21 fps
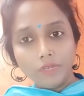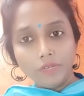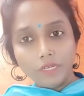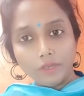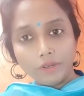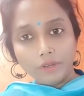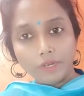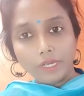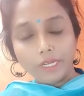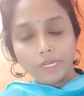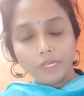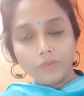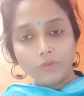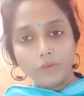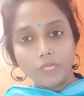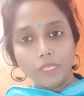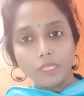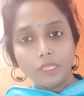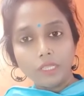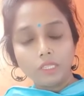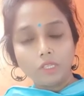create
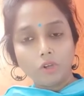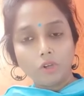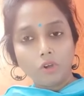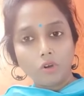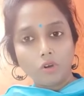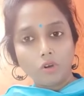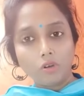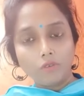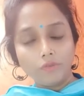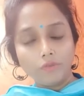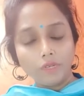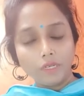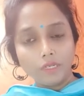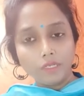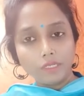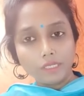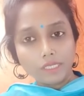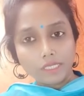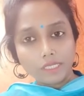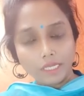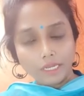wealth or will
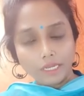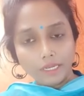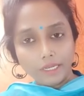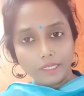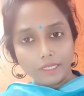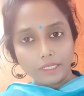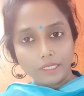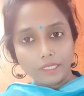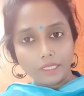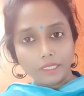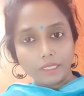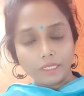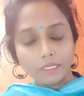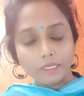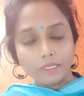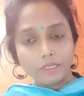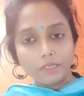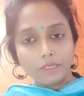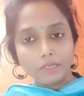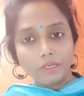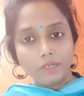select
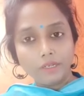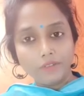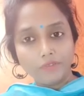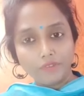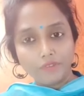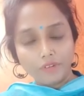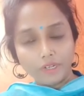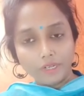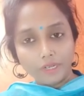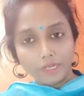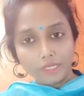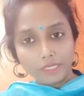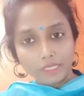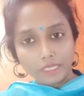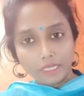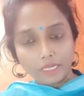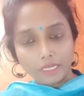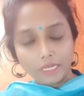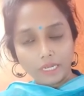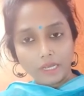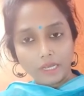a different
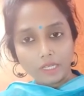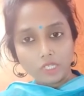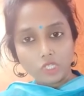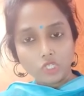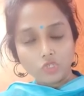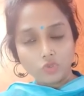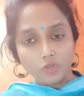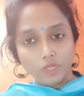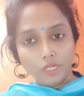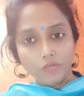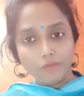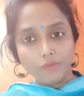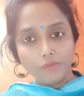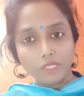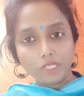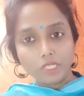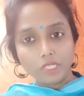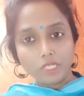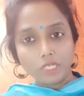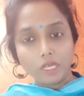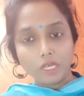asset class to
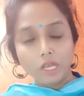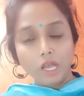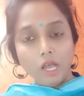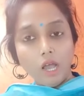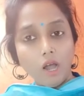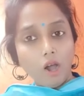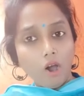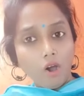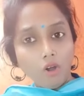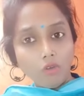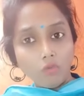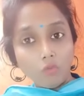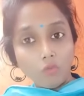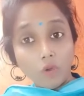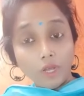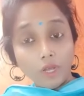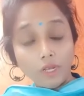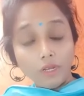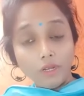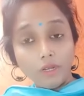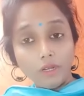invest on
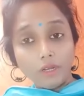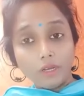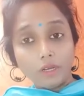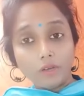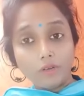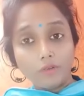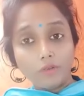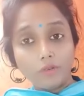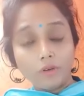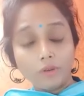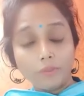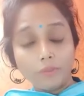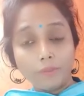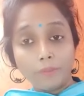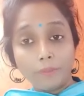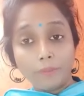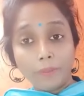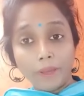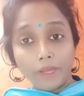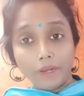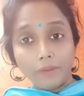one
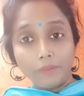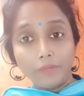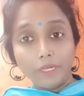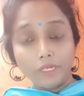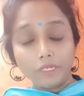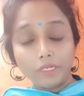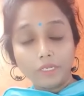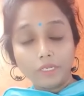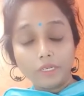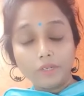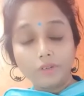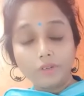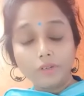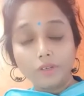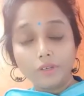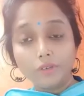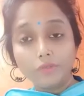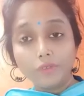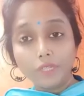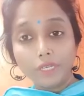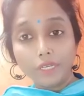parameter and
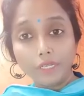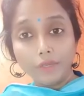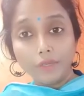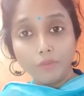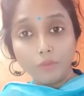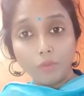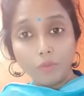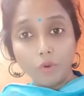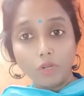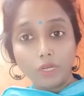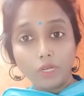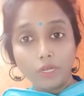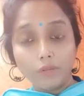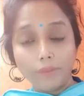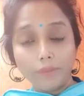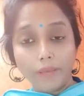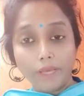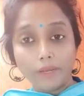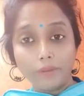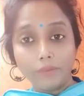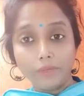a very important
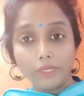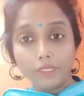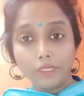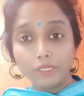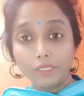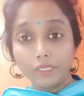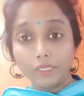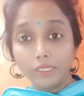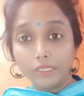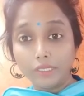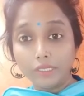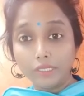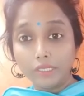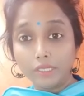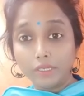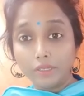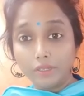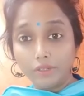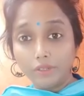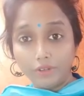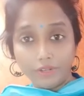parameter, that is the
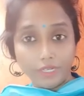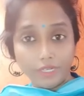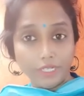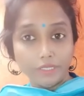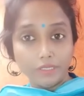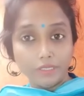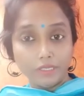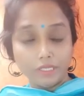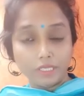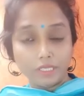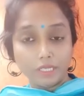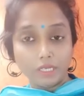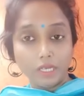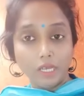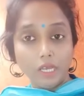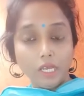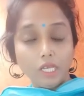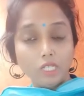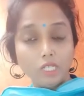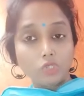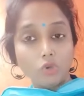returns.
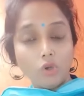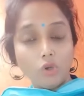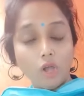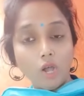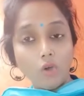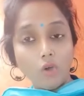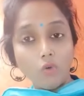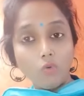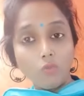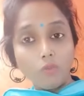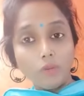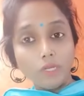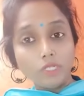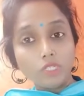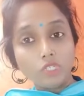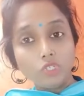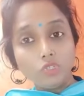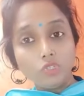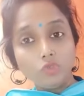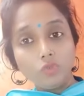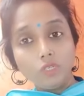So how much
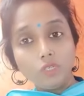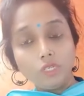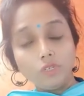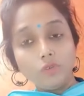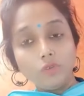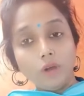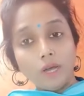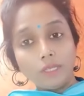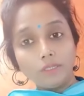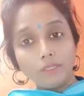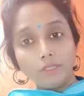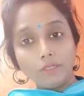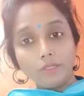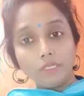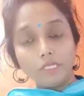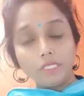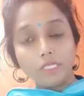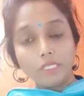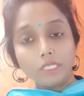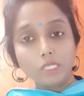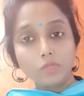you give other
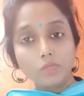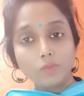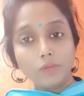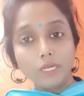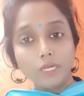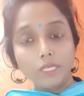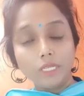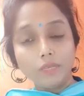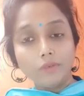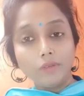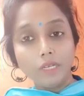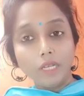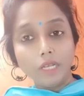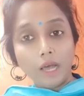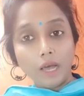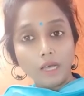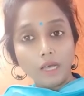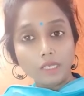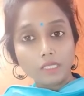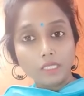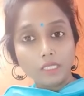reasons, but they will
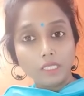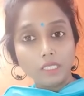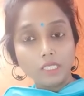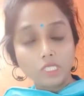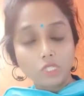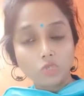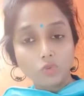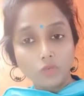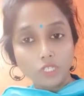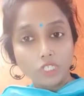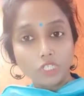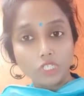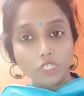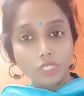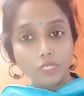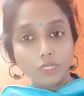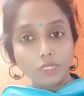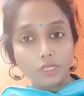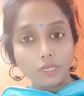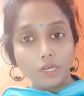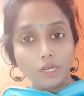ask this
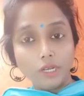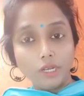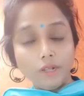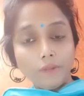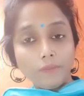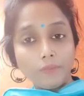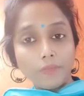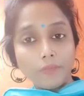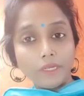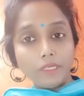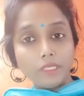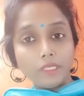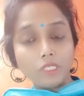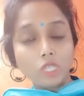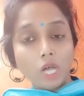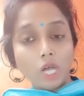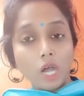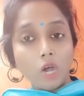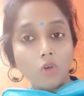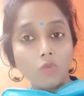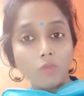question, that is
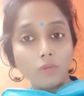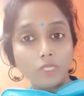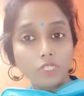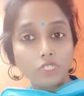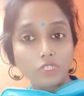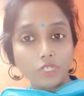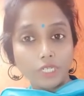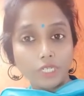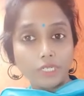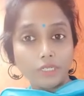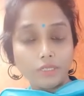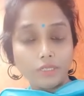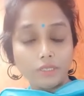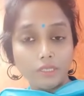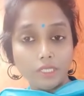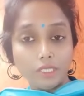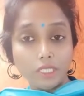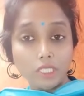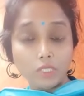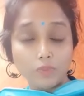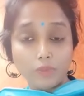how much return
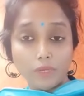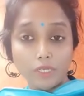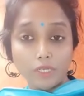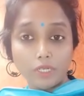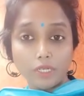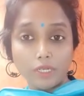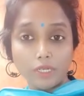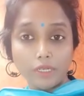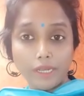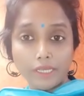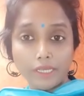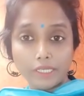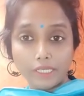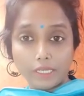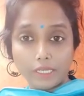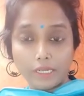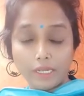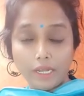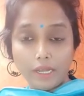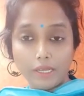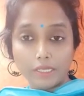this particular asset
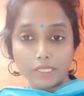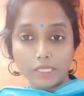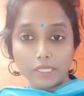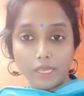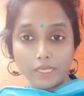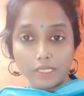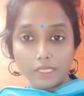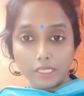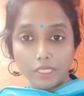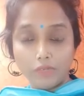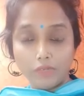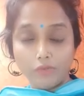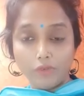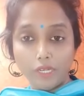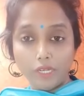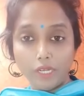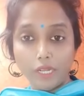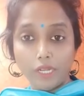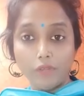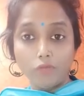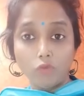class has given
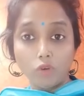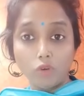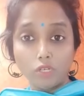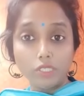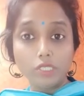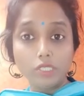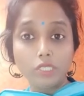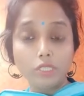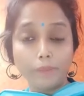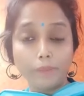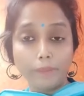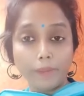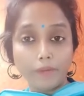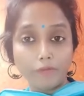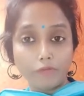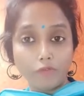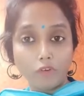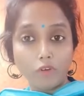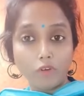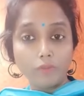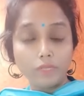and what is the
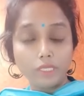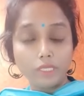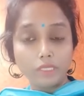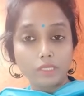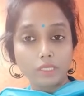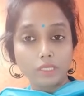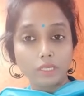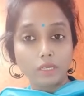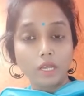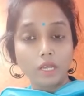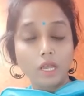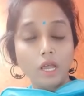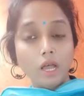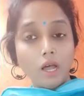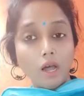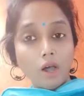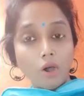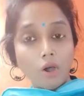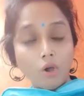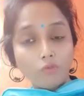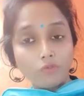performance
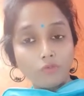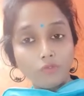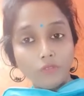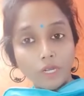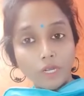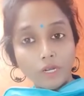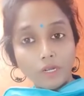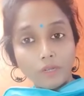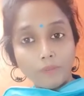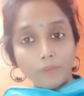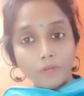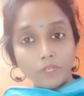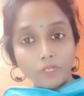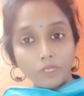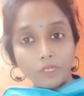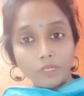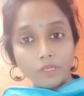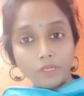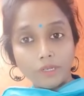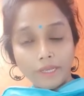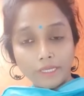of that
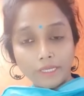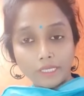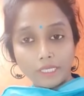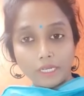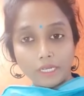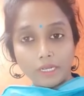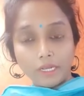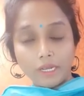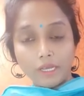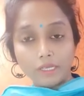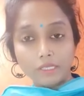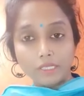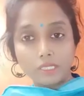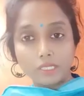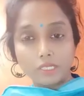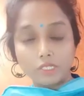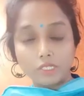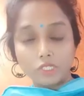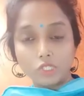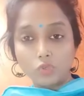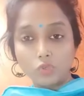particular asset class.
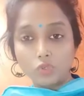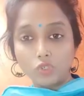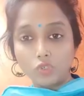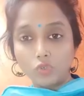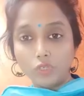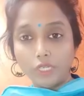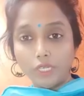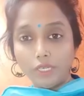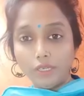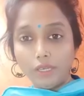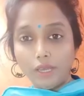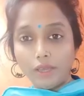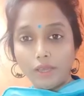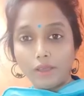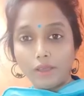So today